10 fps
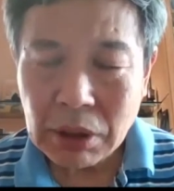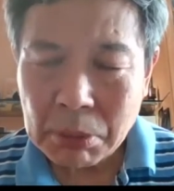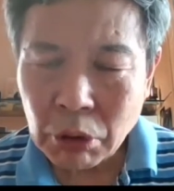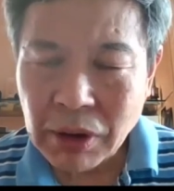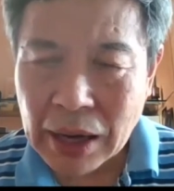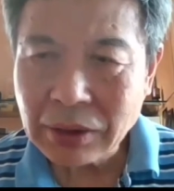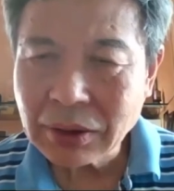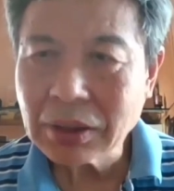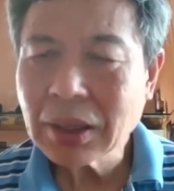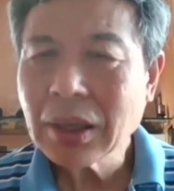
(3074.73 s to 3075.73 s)
the
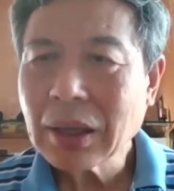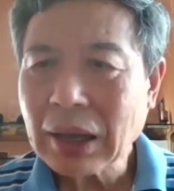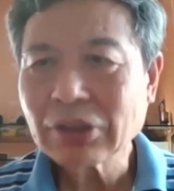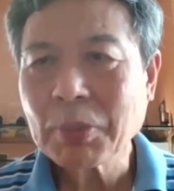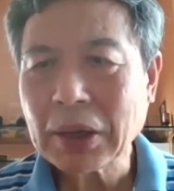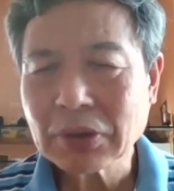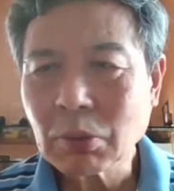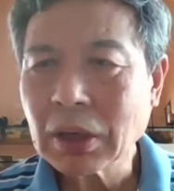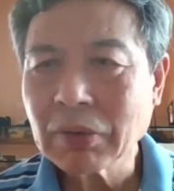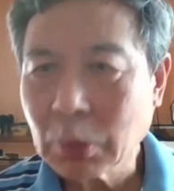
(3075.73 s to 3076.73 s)
morality aspects
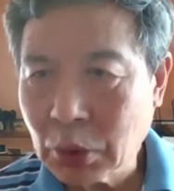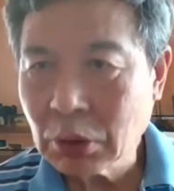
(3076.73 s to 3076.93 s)
in whatever